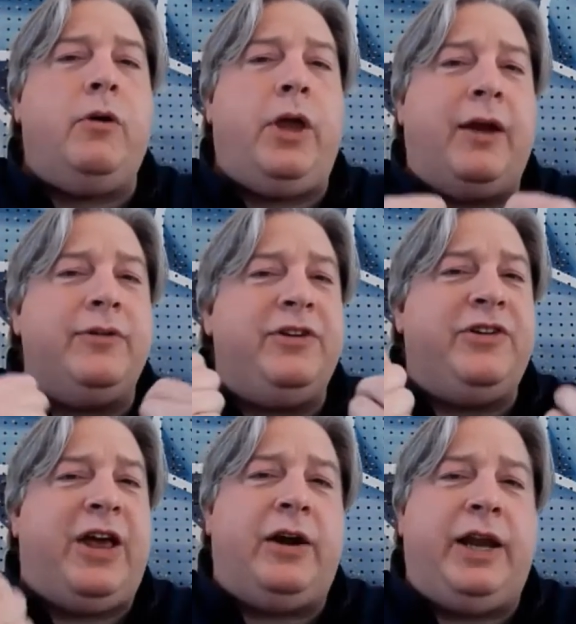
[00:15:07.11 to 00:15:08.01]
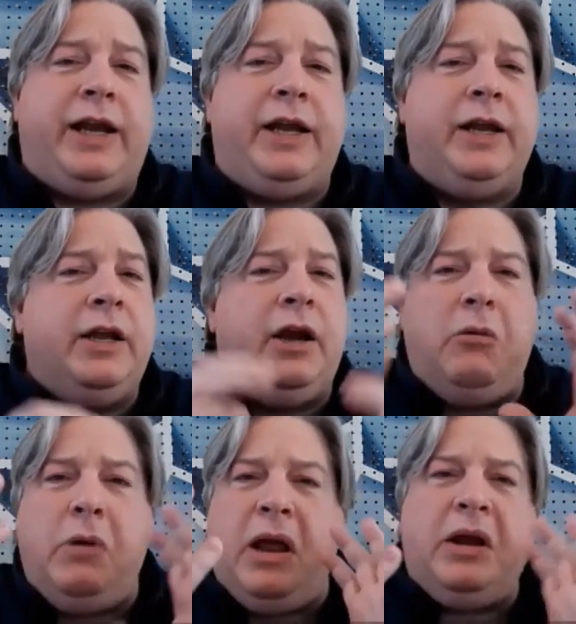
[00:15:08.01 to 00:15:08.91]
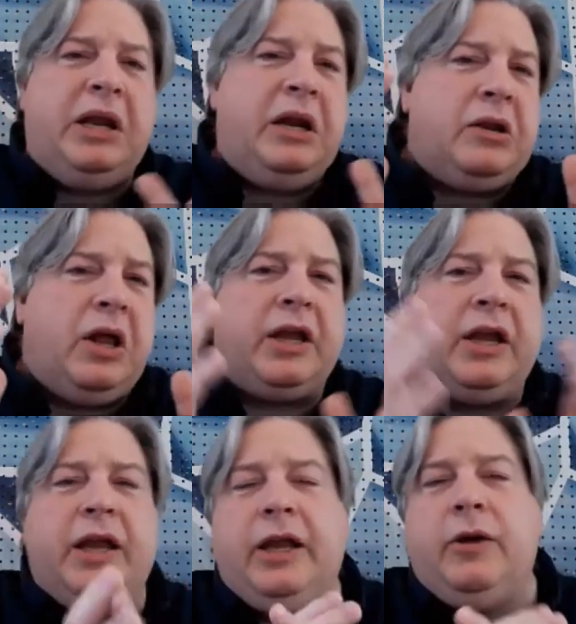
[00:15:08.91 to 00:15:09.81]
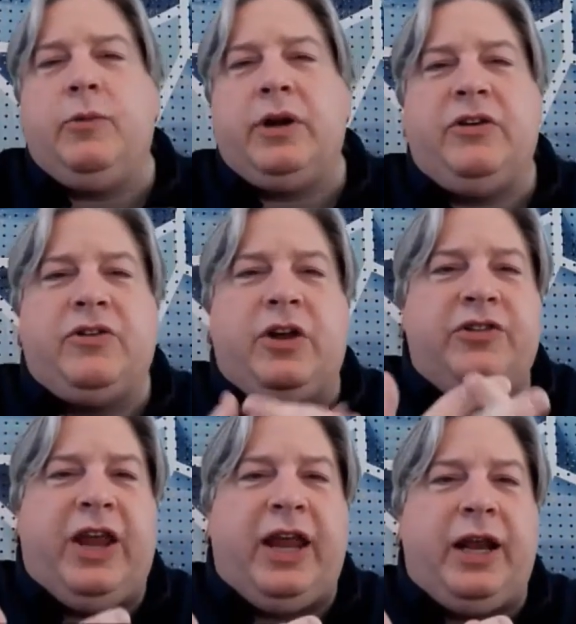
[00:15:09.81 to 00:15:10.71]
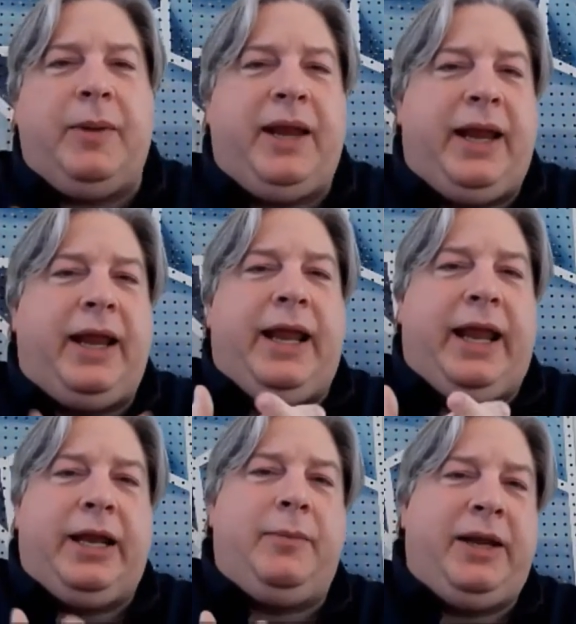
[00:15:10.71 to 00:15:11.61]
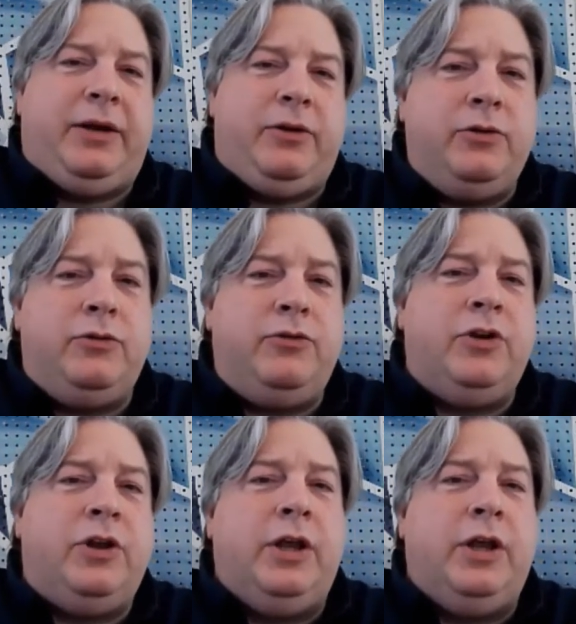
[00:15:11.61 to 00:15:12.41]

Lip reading: Every Saturday around 8 o'clock, and we're going to discuss anime and anime news.